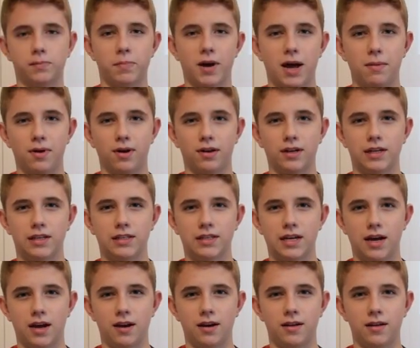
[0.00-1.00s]
Yeah, you'll
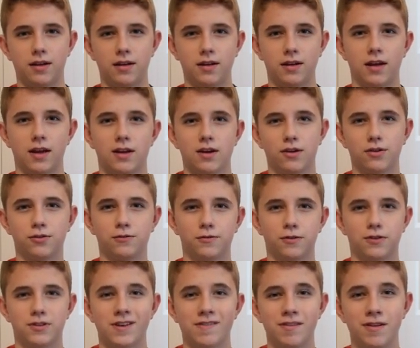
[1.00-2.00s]
notice the main reason
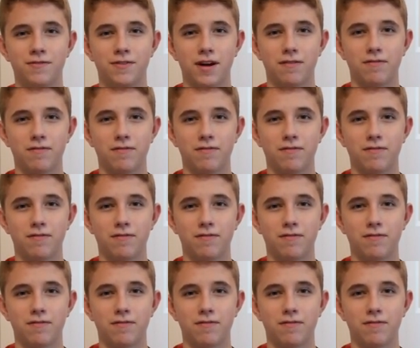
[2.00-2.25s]
why I